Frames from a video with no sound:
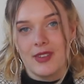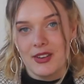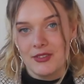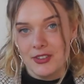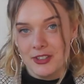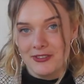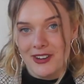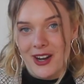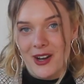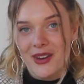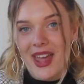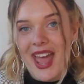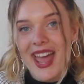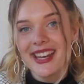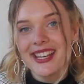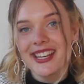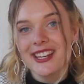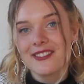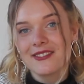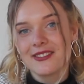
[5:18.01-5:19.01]
If you
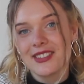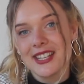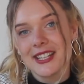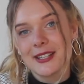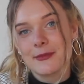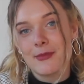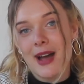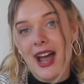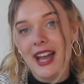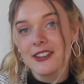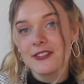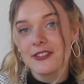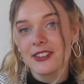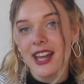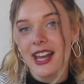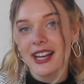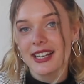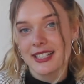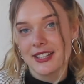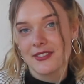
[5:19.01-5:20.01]
found any of these mindful
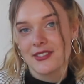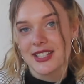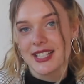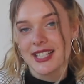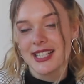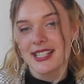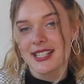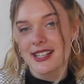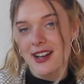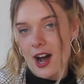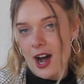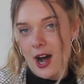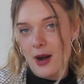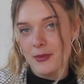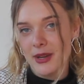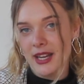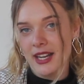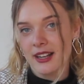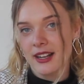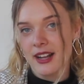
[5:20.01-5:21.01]
activities
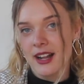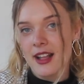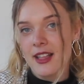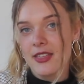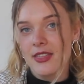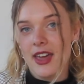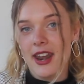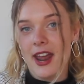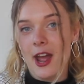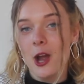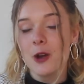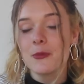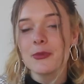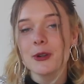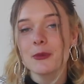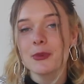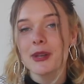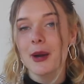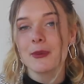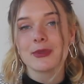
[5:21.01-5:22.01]
calming, then I hope
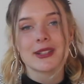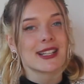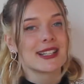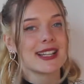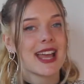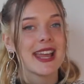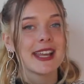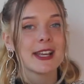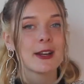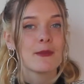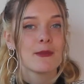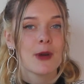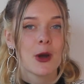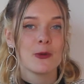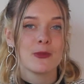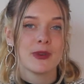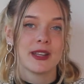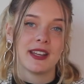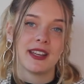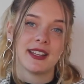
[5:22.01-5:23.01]
you'll be able to take a
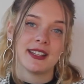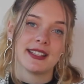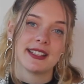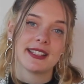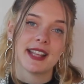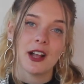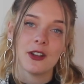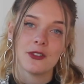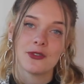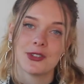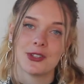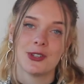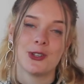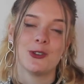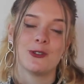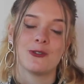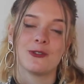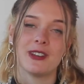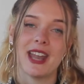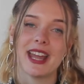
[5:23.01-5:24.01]
moment and
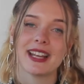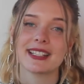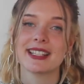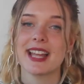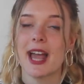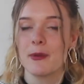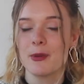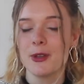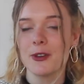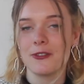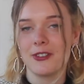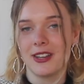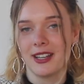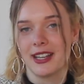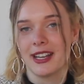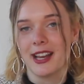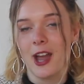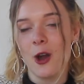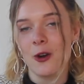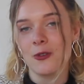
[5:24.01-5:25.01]
self-soothe next time you're
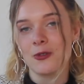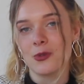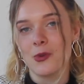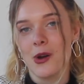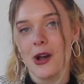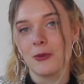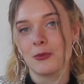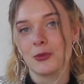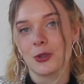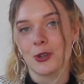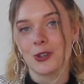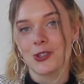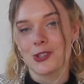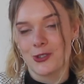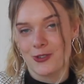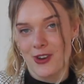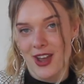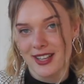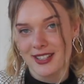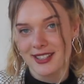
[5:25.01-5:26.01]
feeling overwhelmed
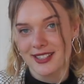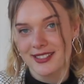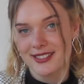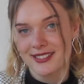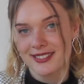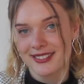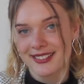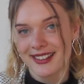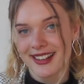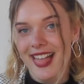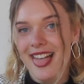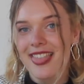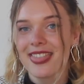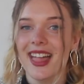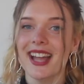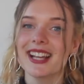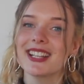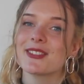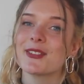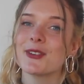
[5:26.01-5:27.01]
or stressed.
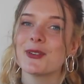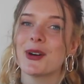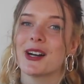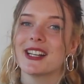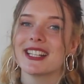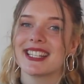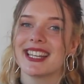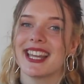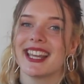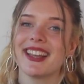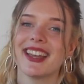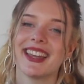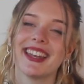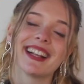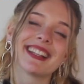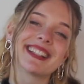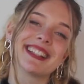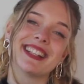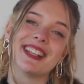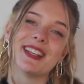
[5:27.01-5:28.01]
Thanks for watching, and
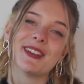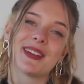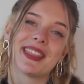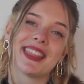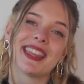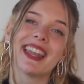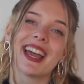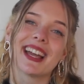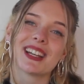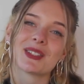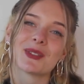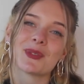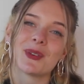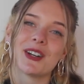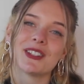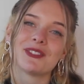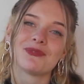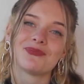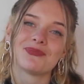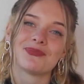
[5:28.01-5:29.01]
I'll see you in the next
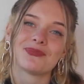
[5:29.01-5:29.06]
one.